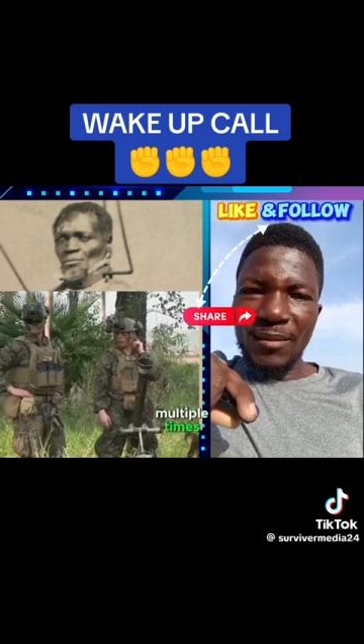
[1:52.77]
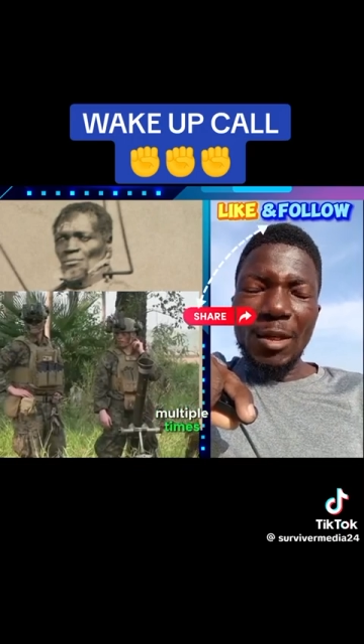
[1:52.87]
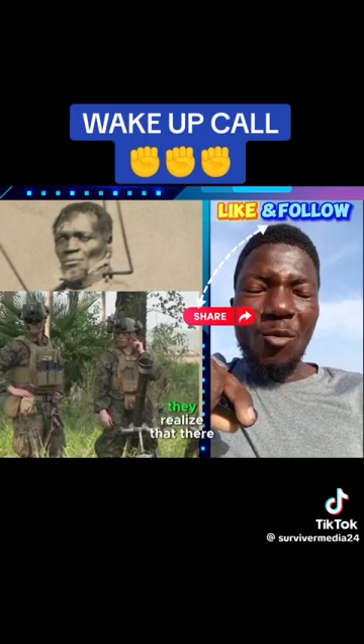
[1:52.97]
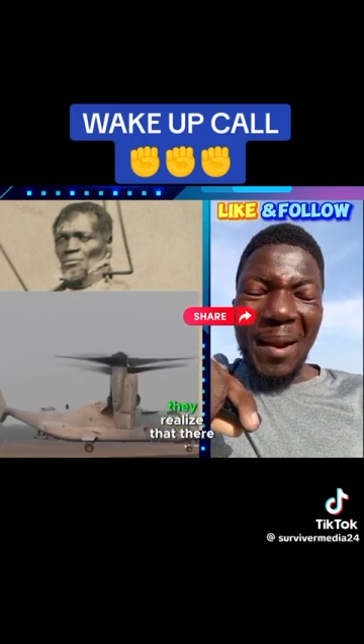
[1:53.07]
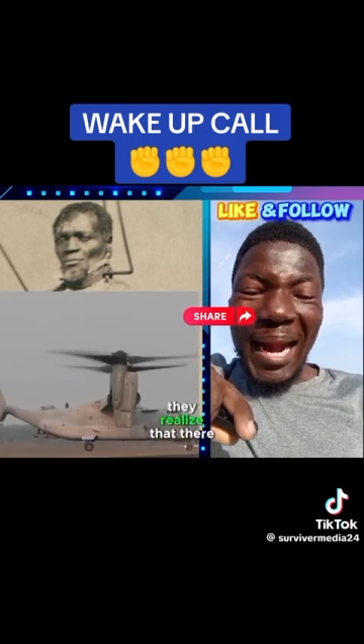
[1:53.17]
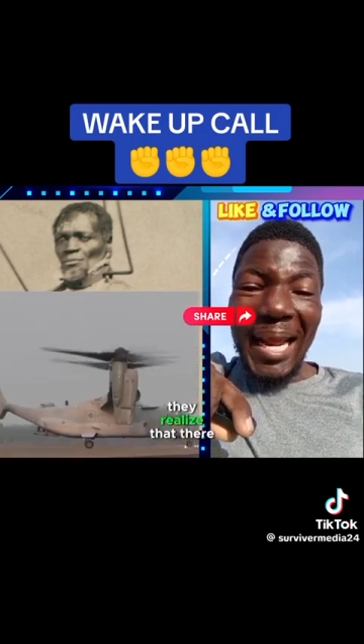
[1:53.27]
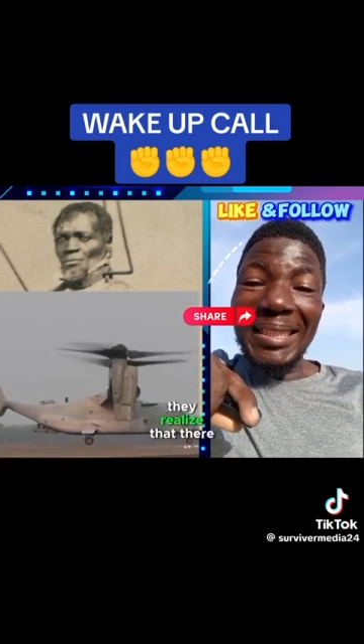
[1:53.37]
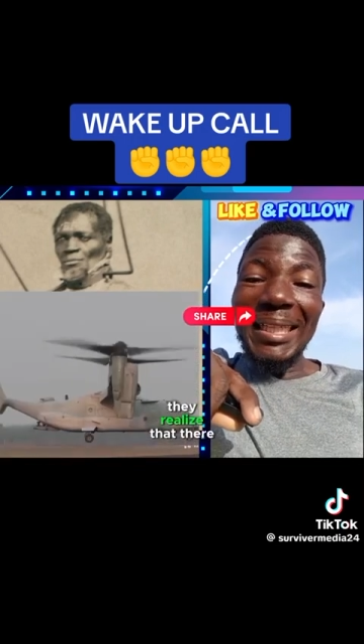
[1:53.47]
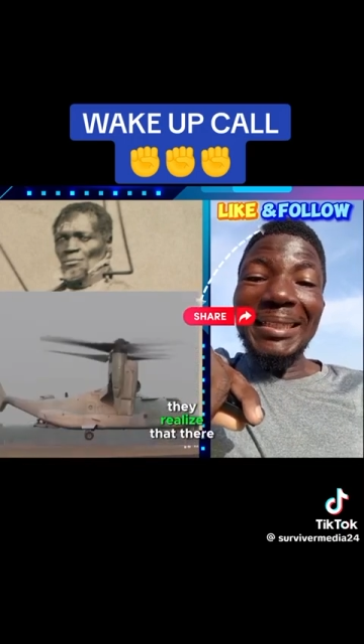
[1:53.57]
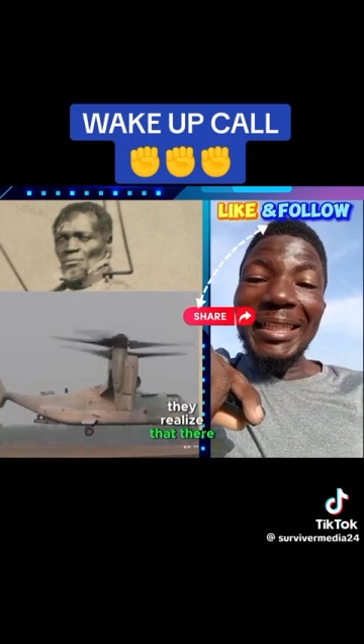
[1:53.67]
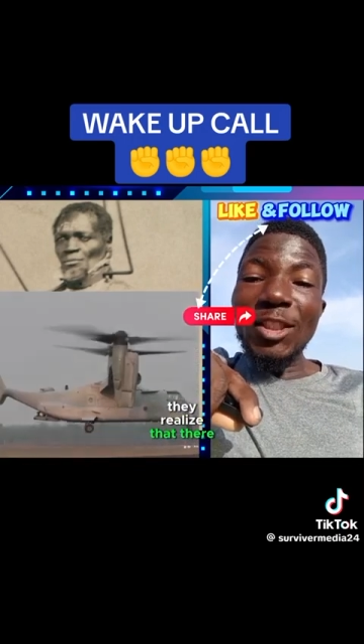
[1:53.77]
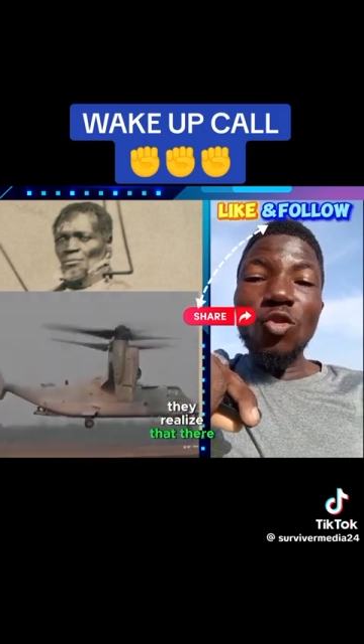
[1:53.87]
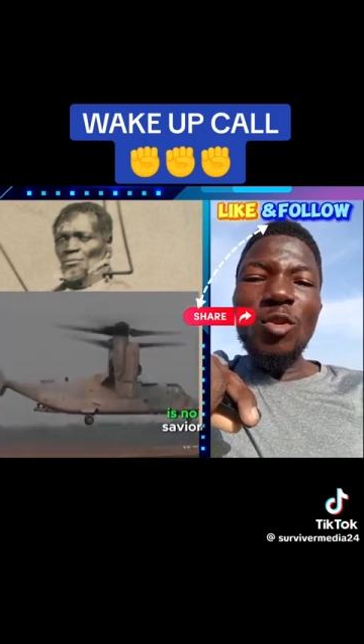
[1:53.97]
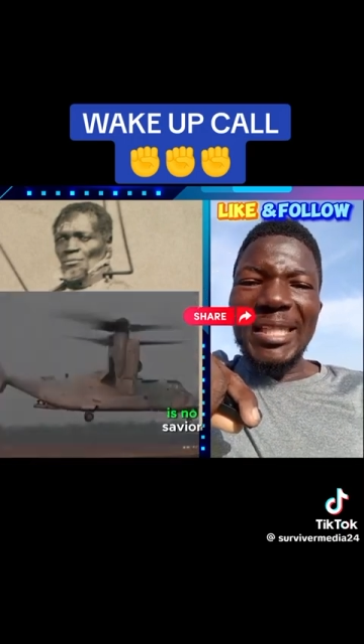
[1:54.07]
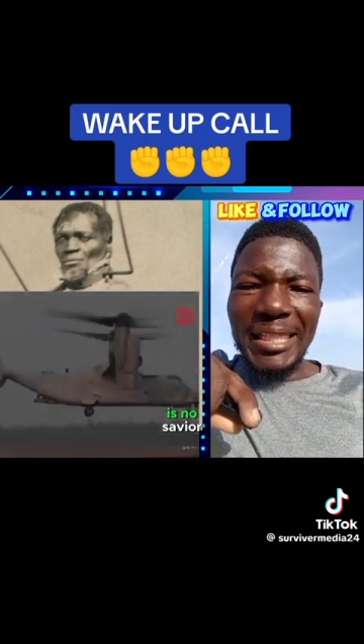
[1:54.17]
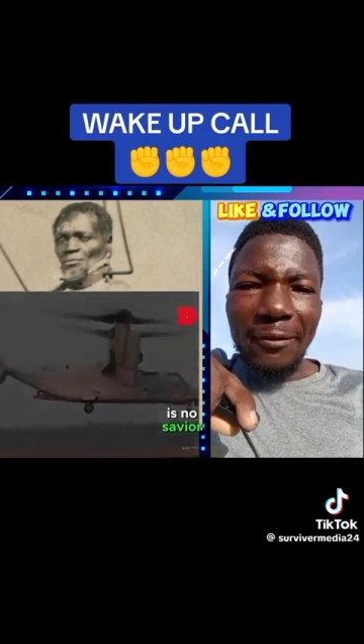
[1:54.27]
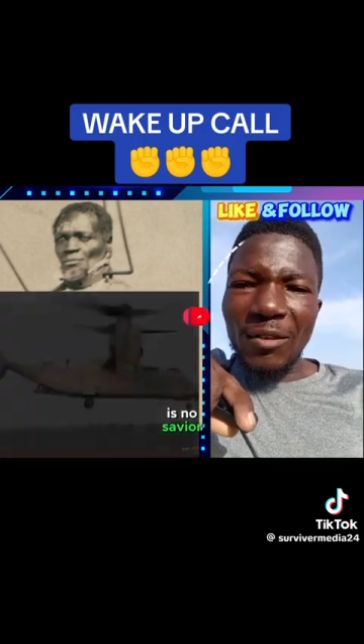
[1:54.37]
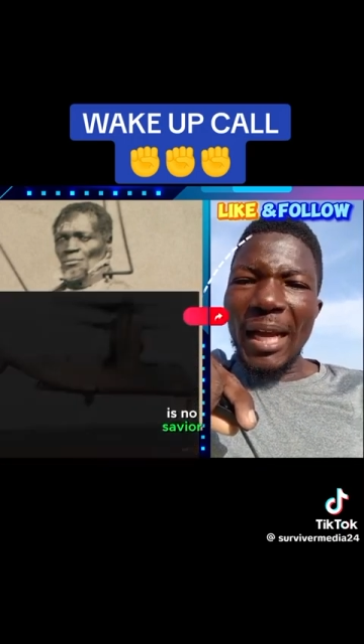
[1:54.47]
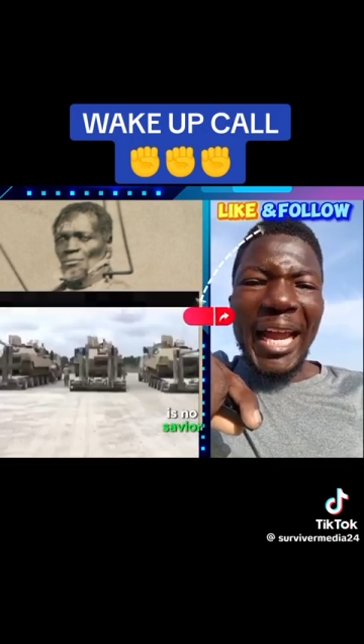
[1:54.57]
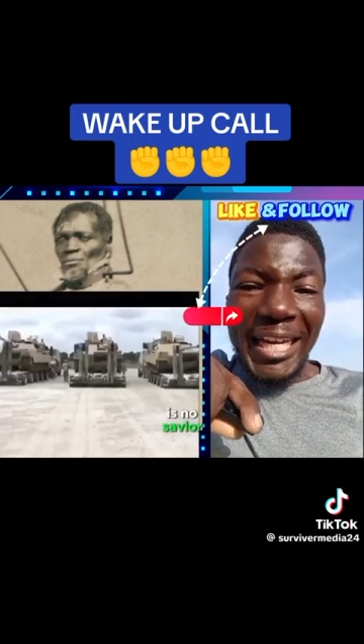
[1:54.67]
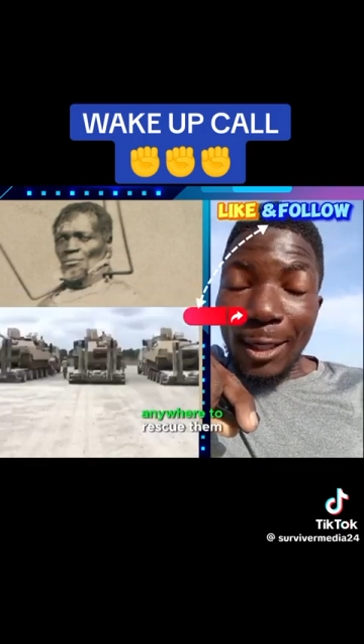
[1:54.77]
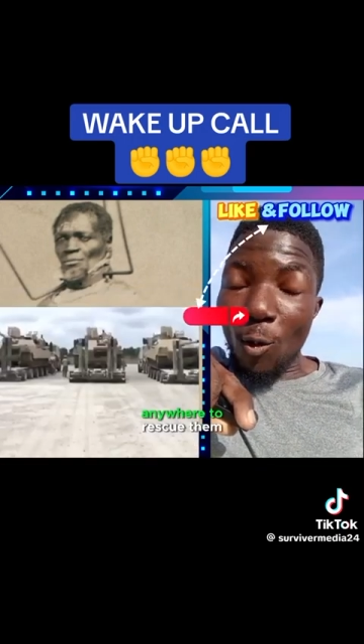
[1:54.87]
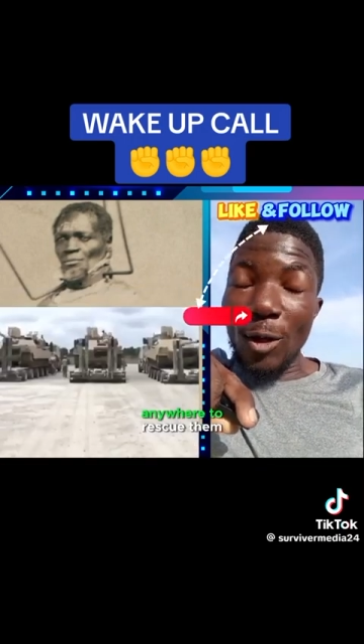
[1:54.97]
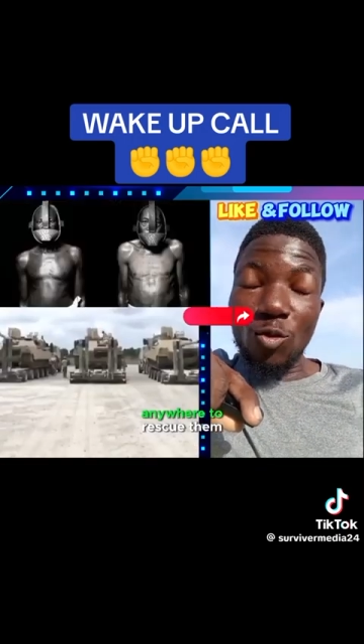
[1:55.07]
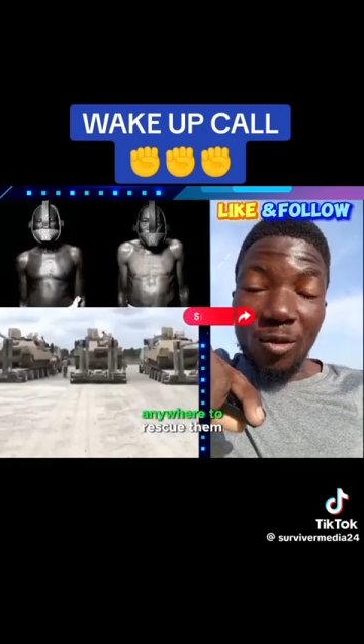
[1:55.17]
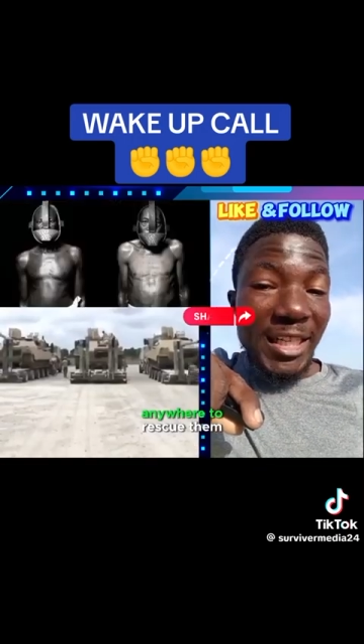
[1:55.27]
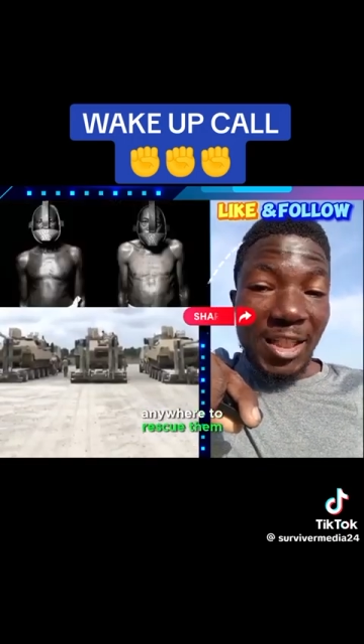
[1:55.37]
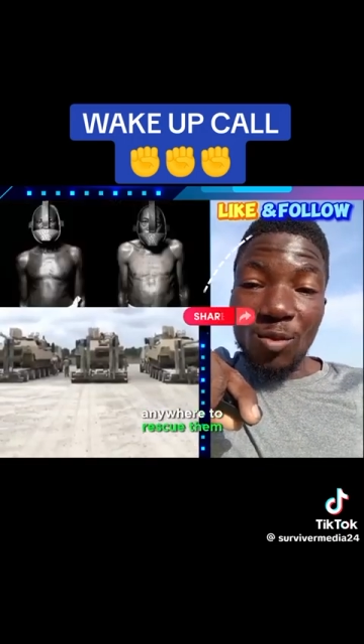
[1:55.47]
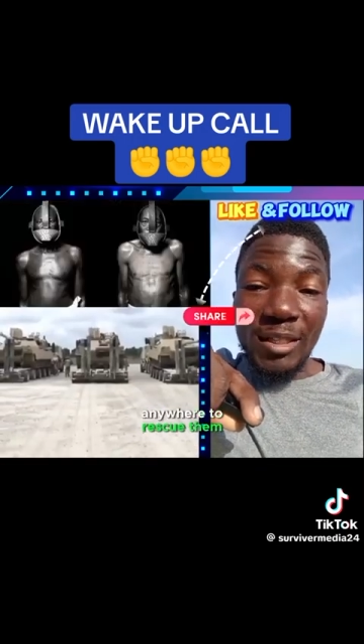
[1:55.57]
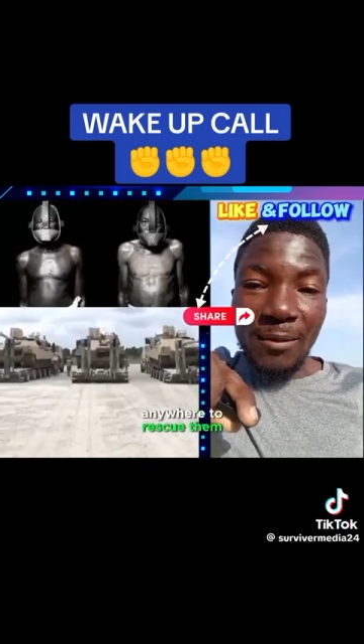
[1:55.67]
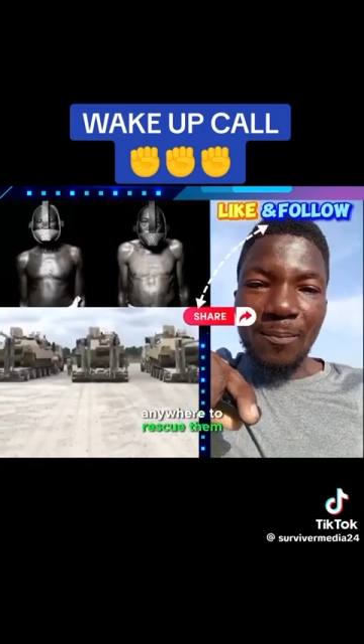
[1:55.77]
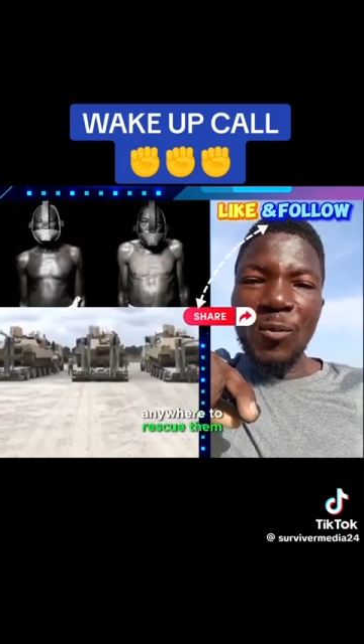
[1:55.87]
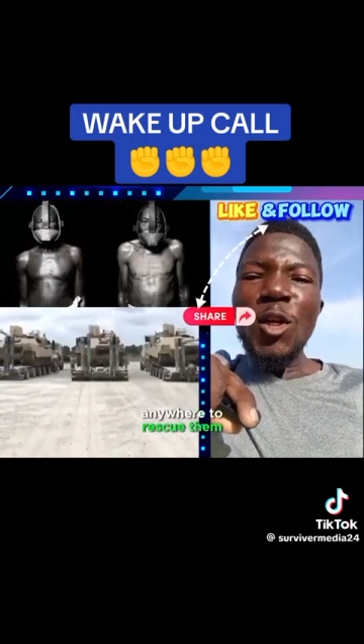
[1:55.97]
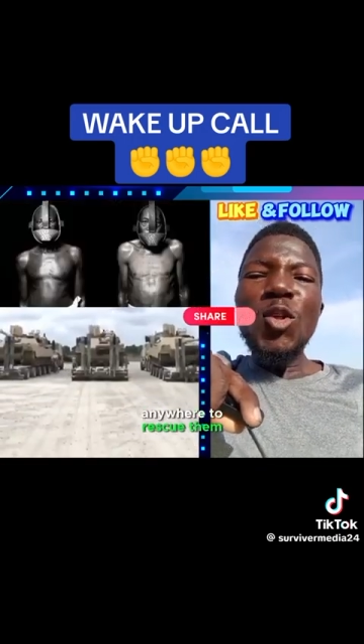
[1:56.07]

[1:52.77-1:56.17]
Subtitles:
They realize that there is no savior anywhere to rescue them.